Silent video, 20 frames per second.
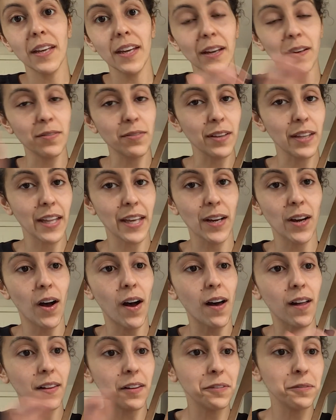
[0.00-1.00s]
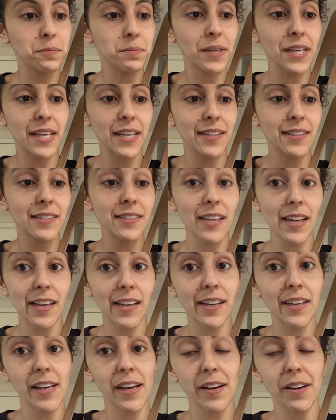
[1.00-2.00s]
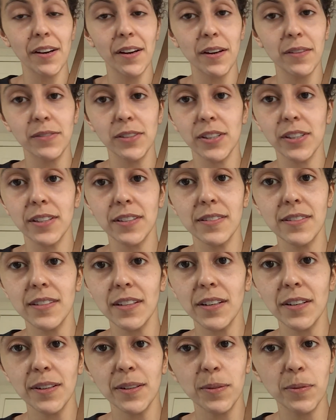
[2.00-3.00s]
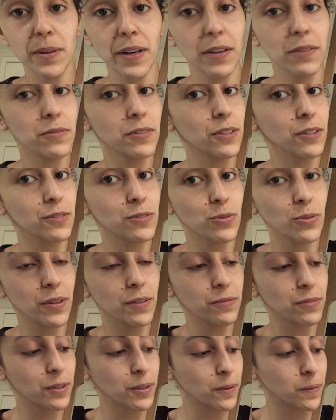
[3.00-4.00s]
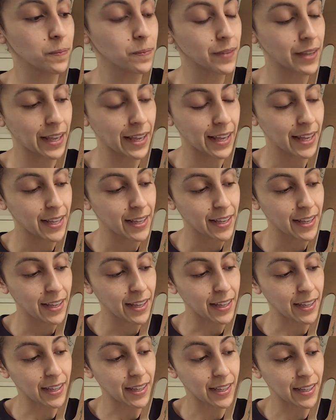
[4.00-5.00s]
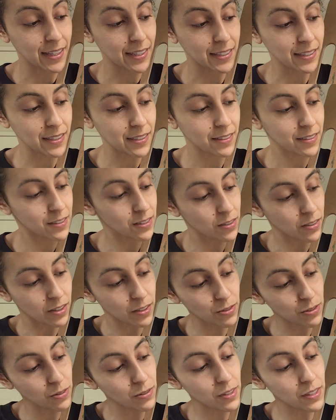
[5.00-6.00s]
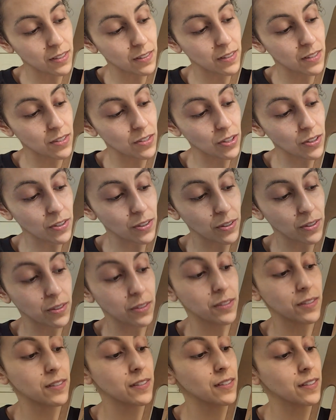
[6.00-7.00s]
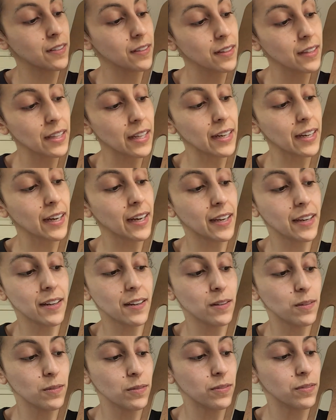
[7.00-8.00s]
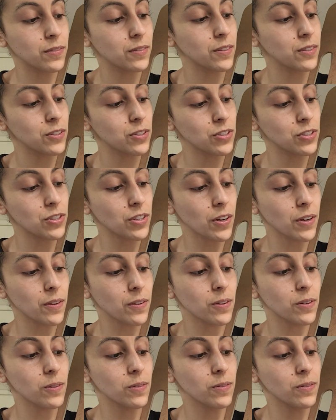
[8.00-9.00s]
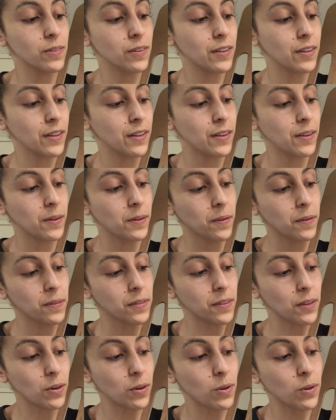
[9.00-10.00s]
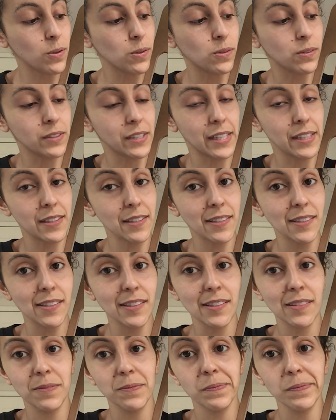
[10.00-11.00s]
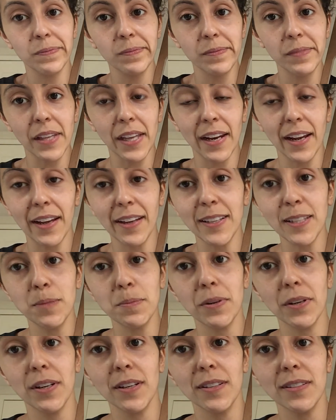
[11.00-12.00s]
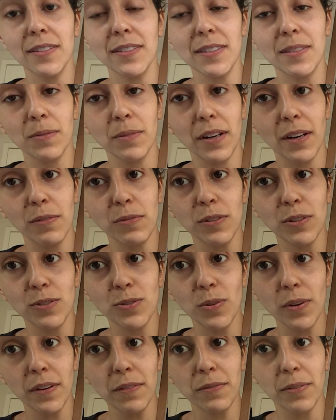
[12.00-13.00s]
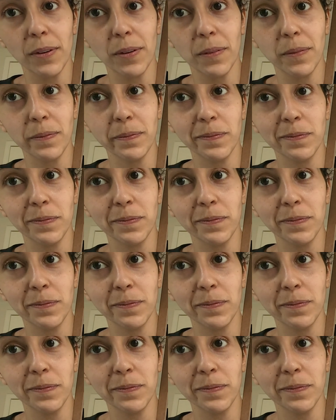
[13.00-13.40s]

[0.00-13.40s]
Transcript: I feel like all of me is taken care of or considered when I feel joyful. And so I drew these circles that kind of show the wholeness that I experience when I feel joyful.